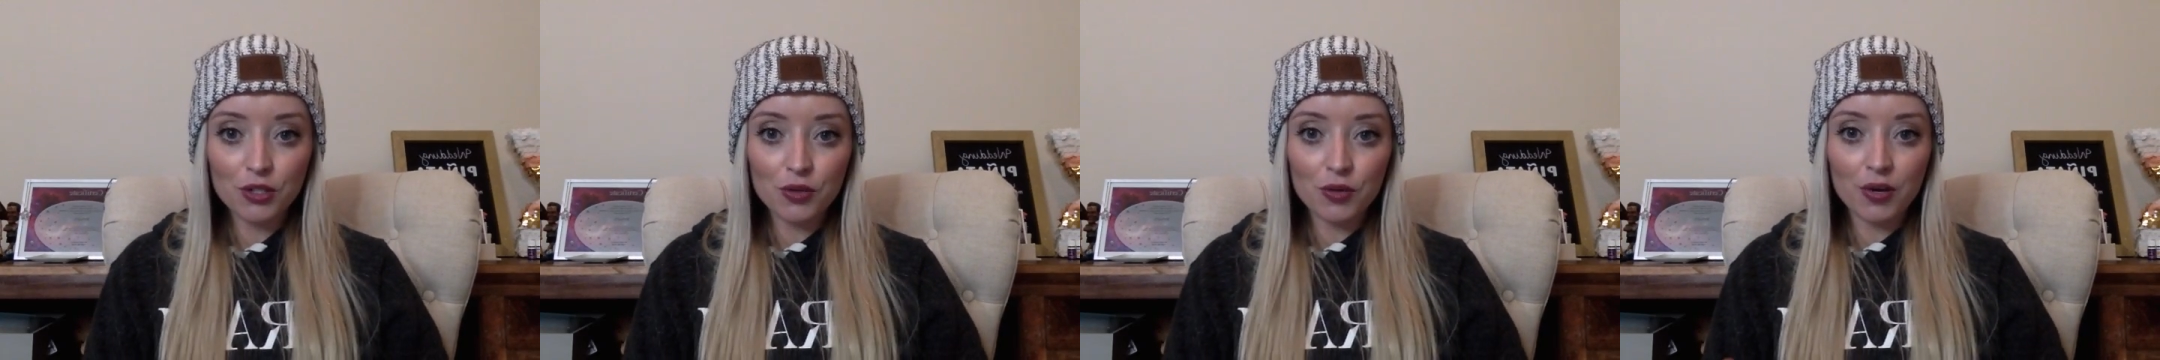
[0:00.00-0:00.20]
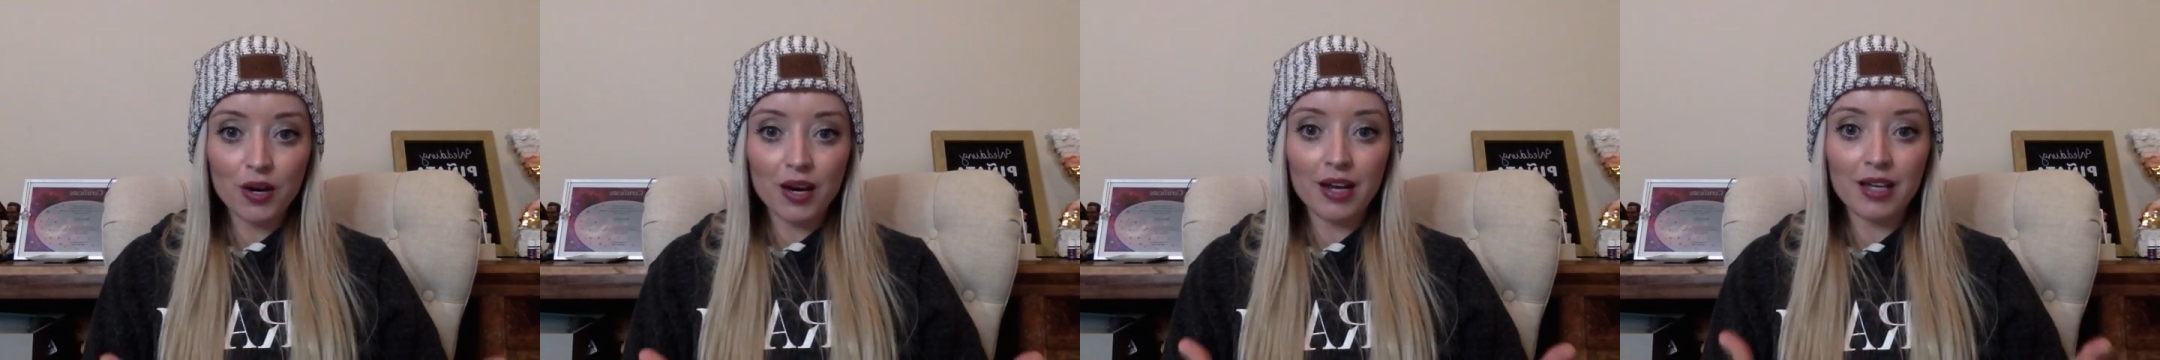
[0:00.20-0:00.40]

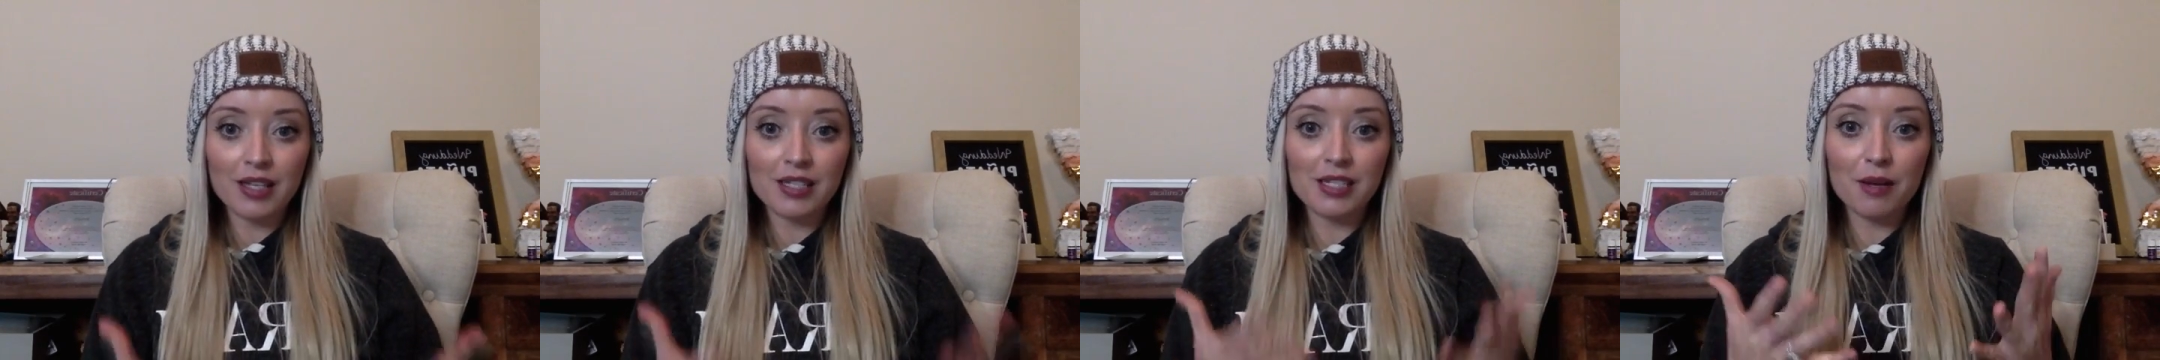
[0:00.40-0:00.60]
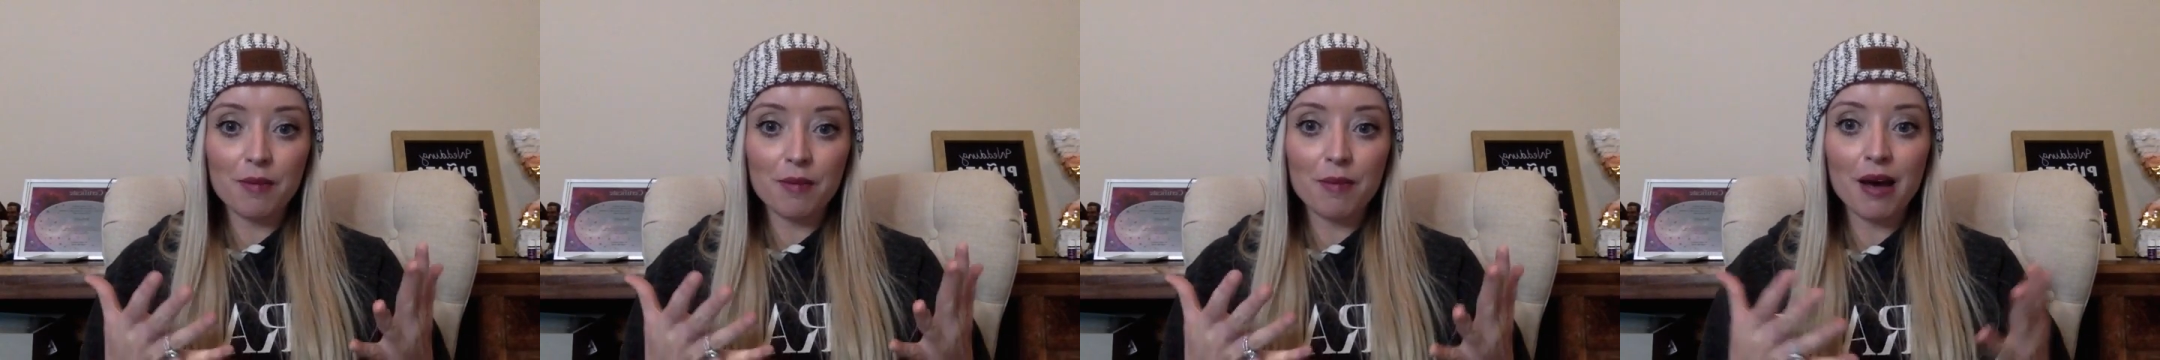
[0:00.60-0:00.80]
you guys
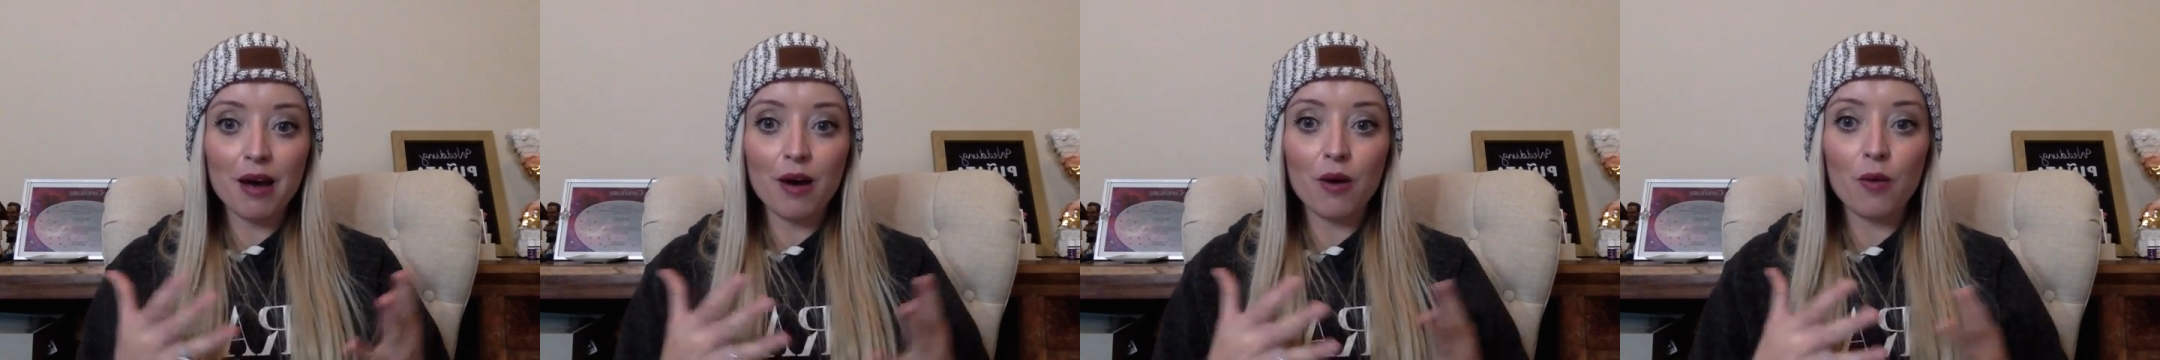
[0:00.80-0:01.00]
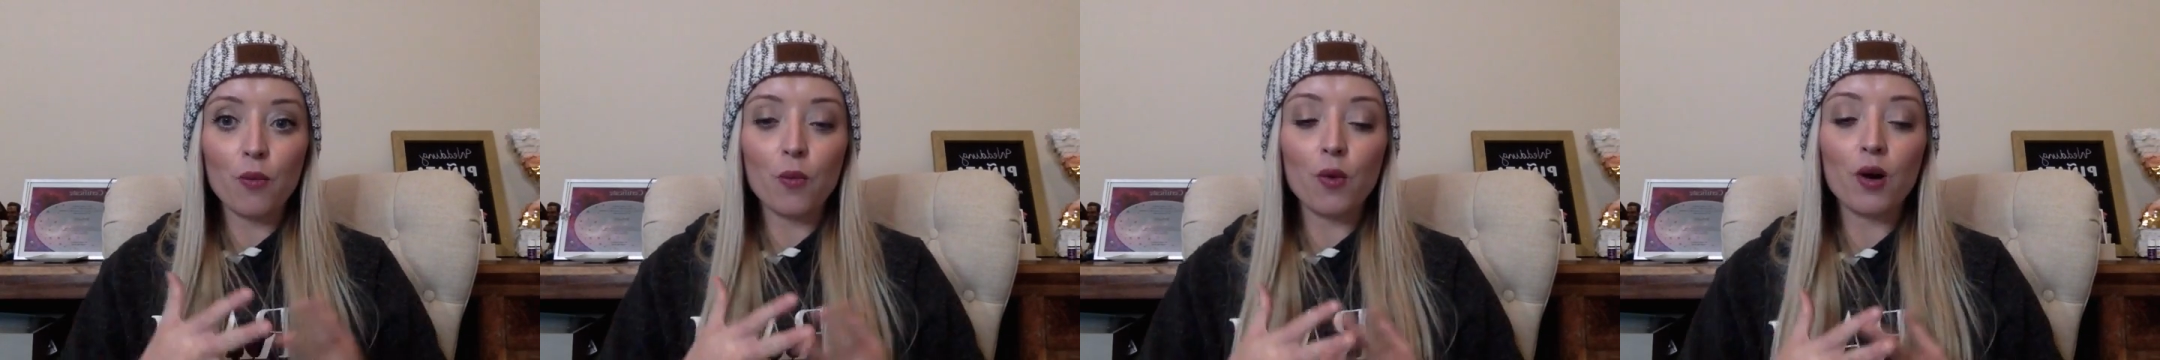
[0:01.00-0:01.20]

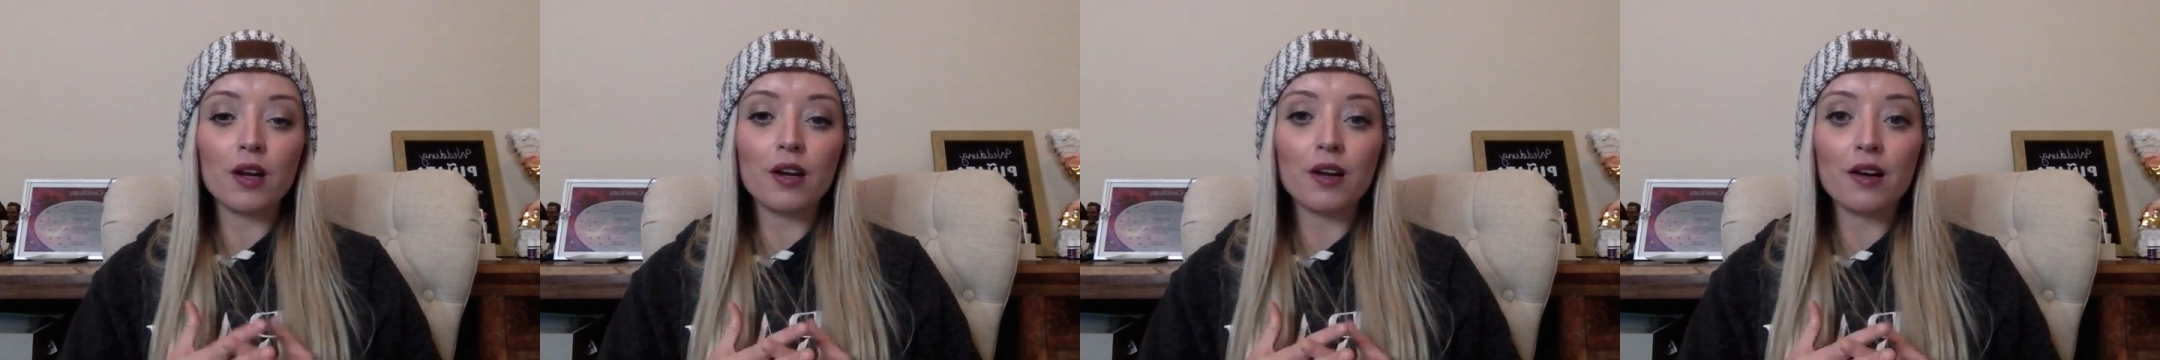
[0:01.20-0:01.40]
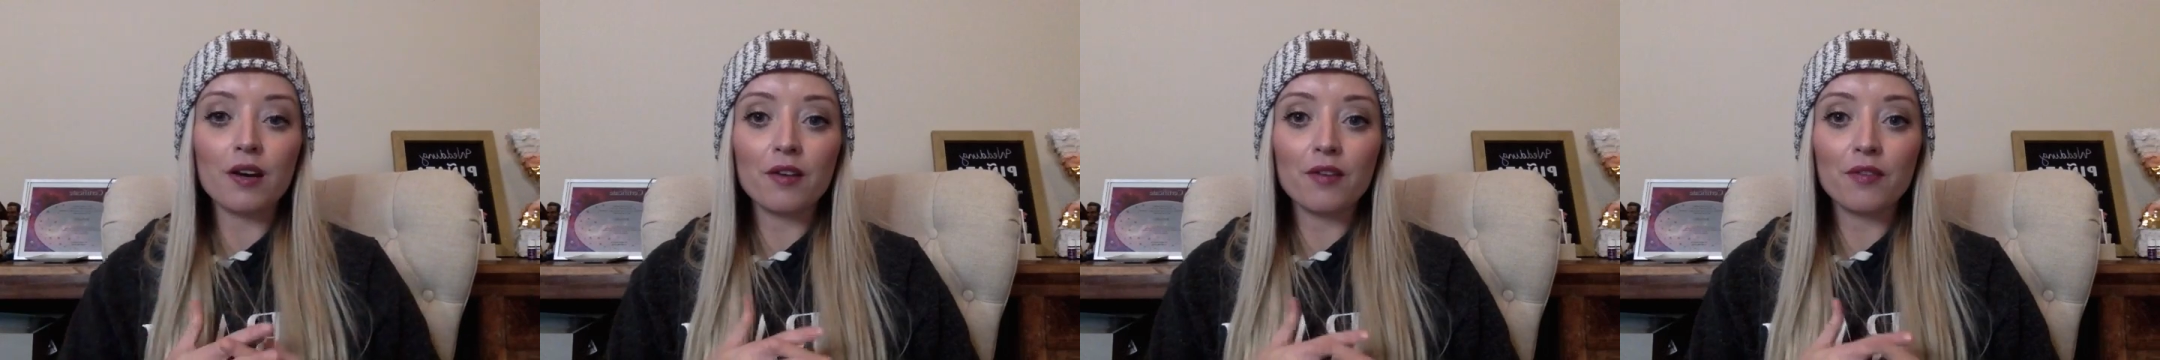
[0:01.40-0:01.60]
about one
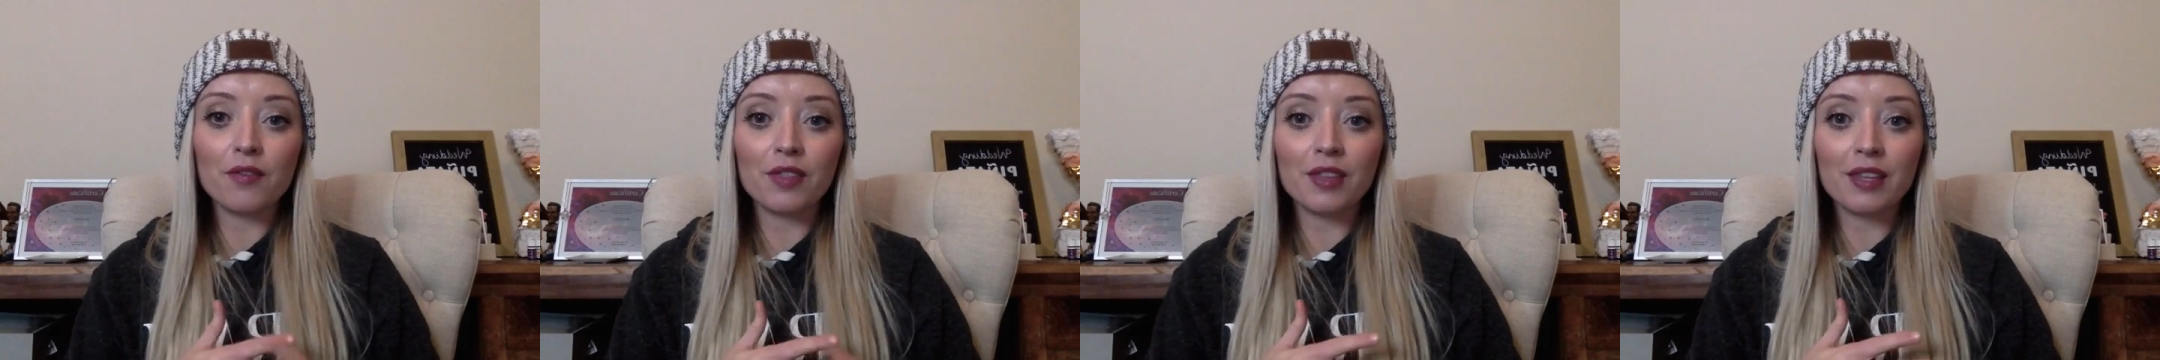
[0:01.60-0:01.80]
of